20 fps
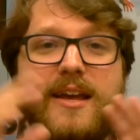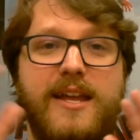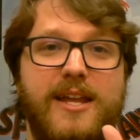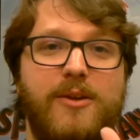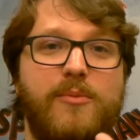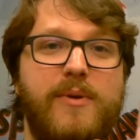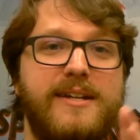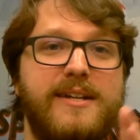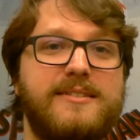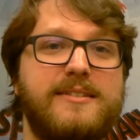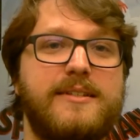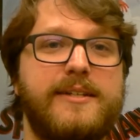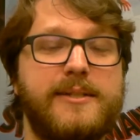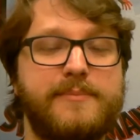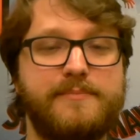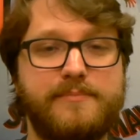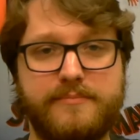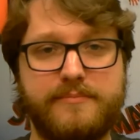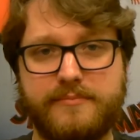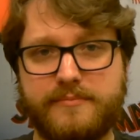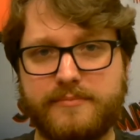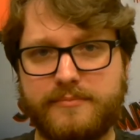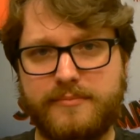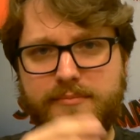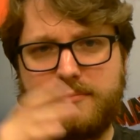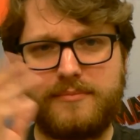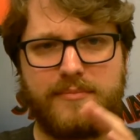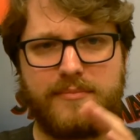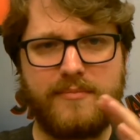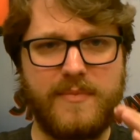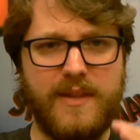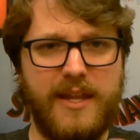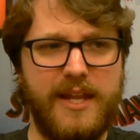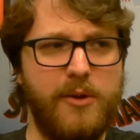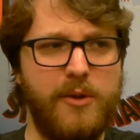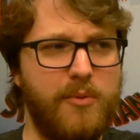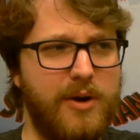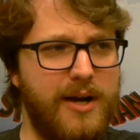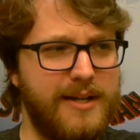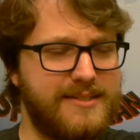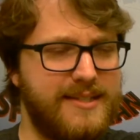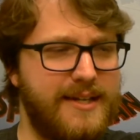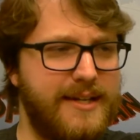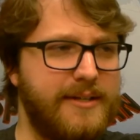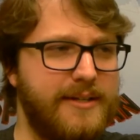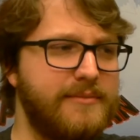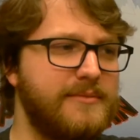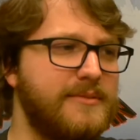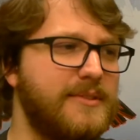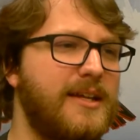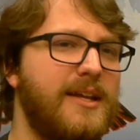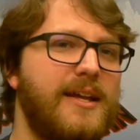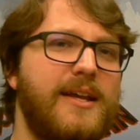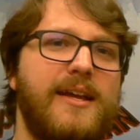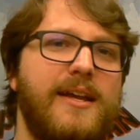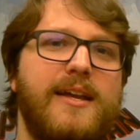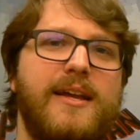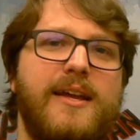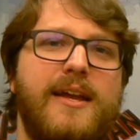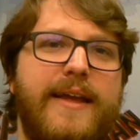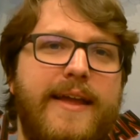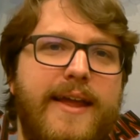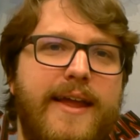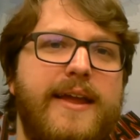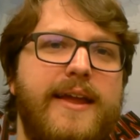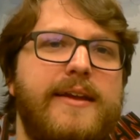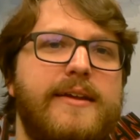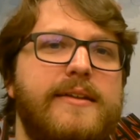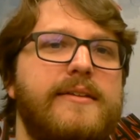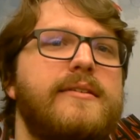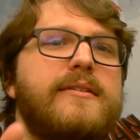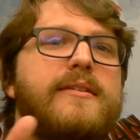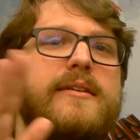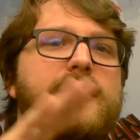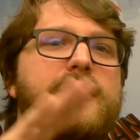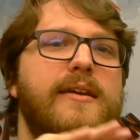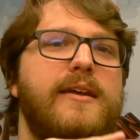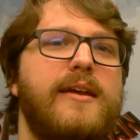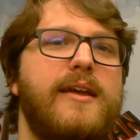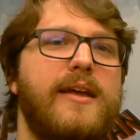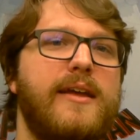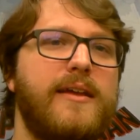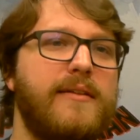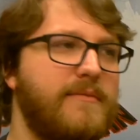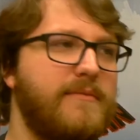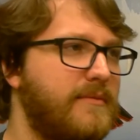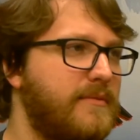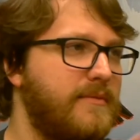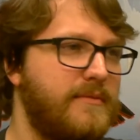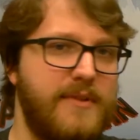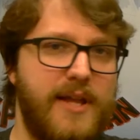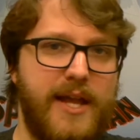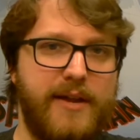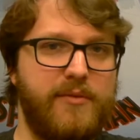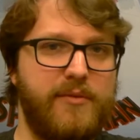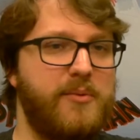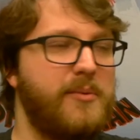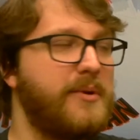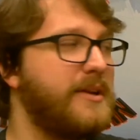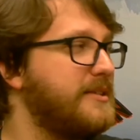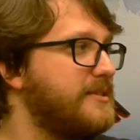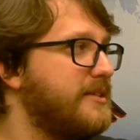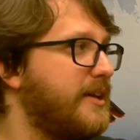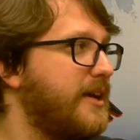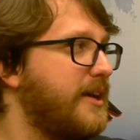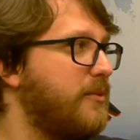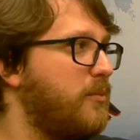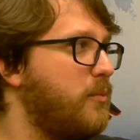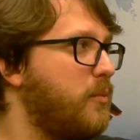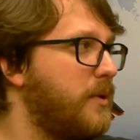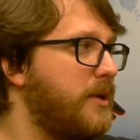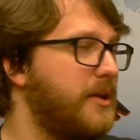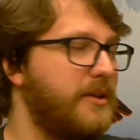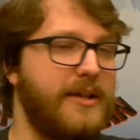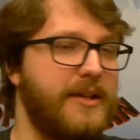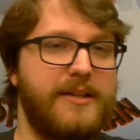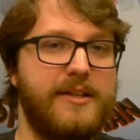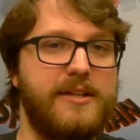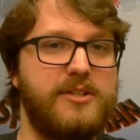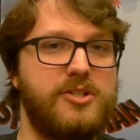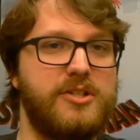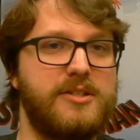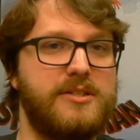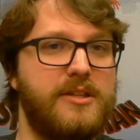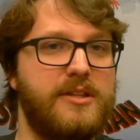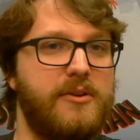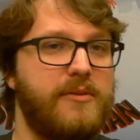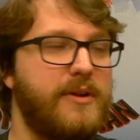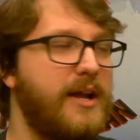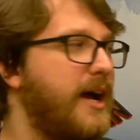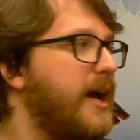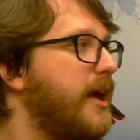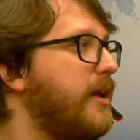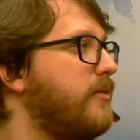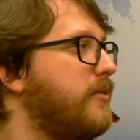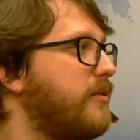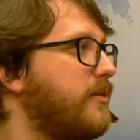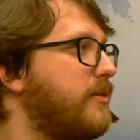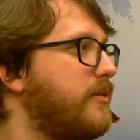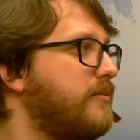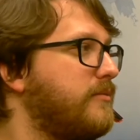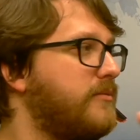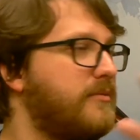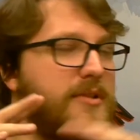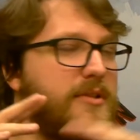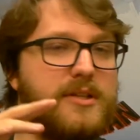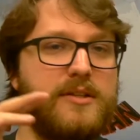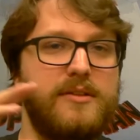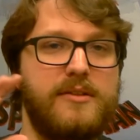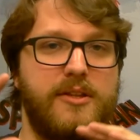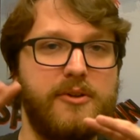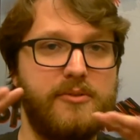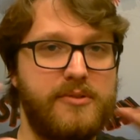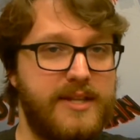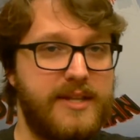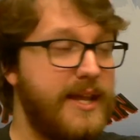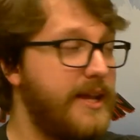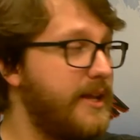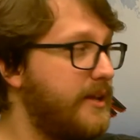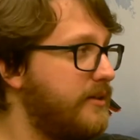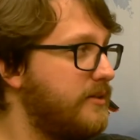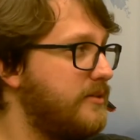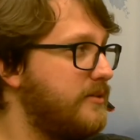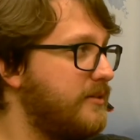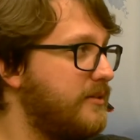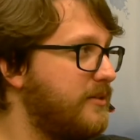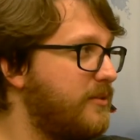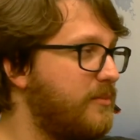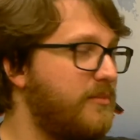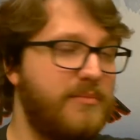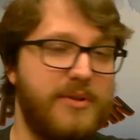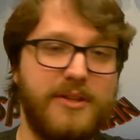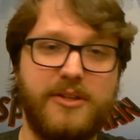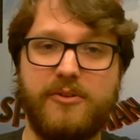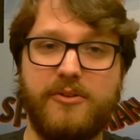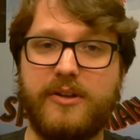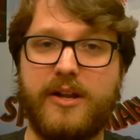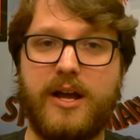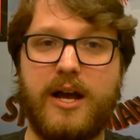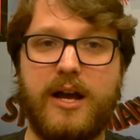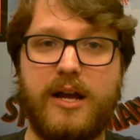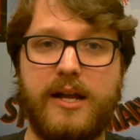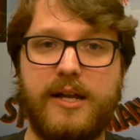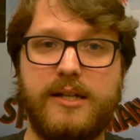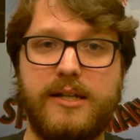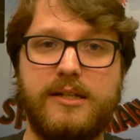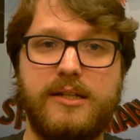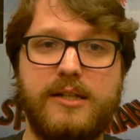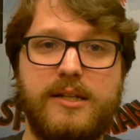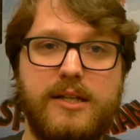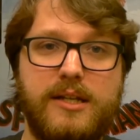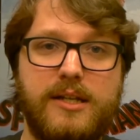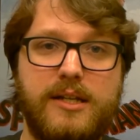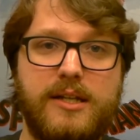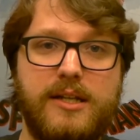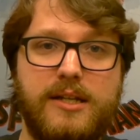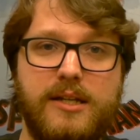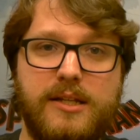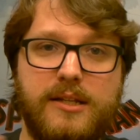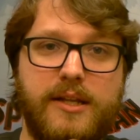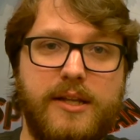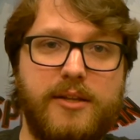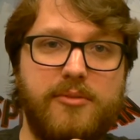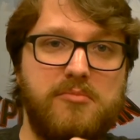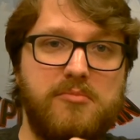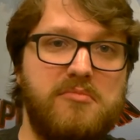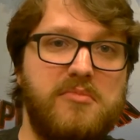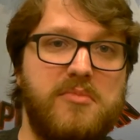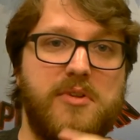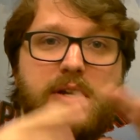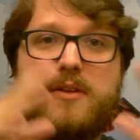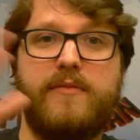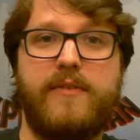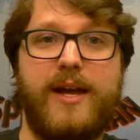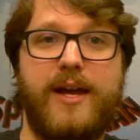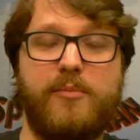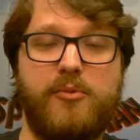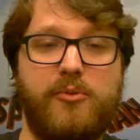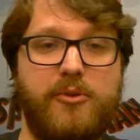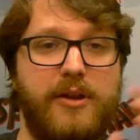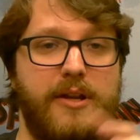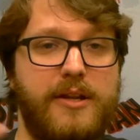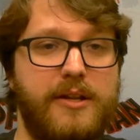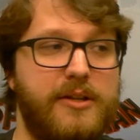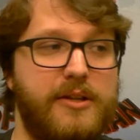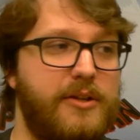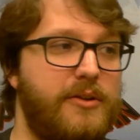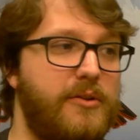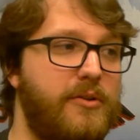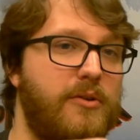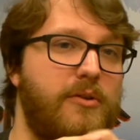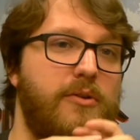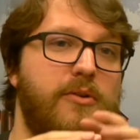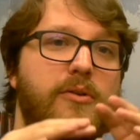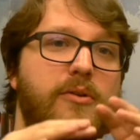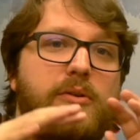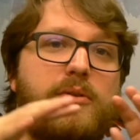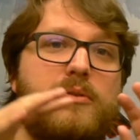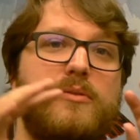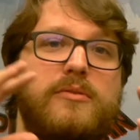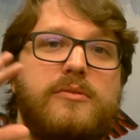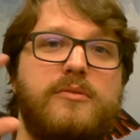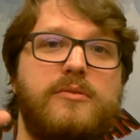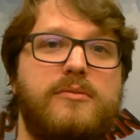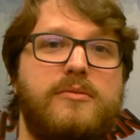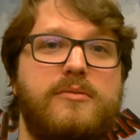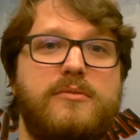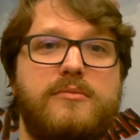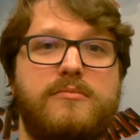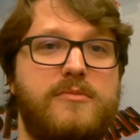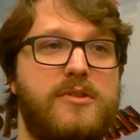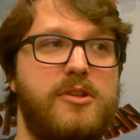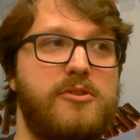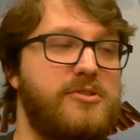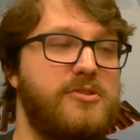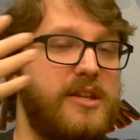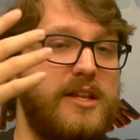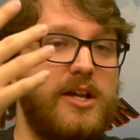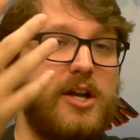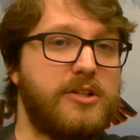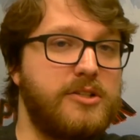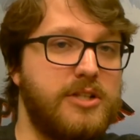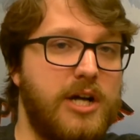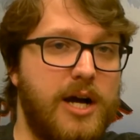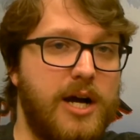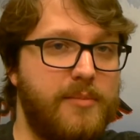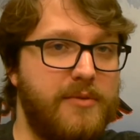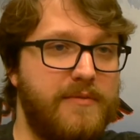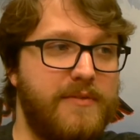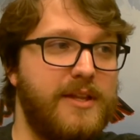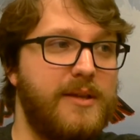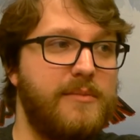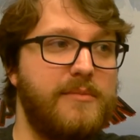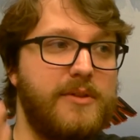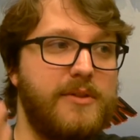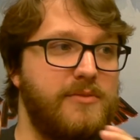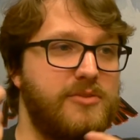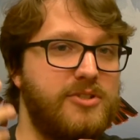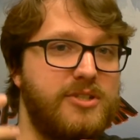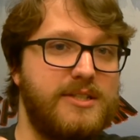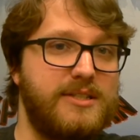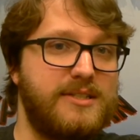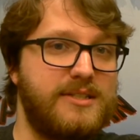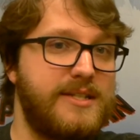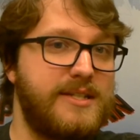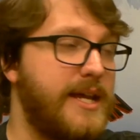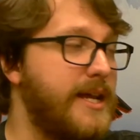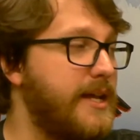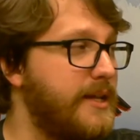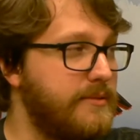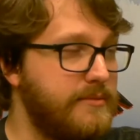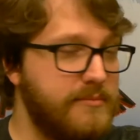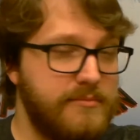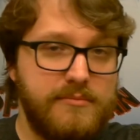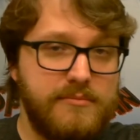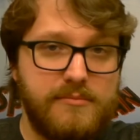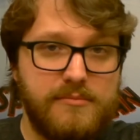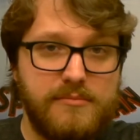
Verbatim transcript: He wakes up, he walks out, and everyone is like weird. Like it's just they're not, they're dead, but they're not like evaporated or there's nothing on top of them. They're just dead.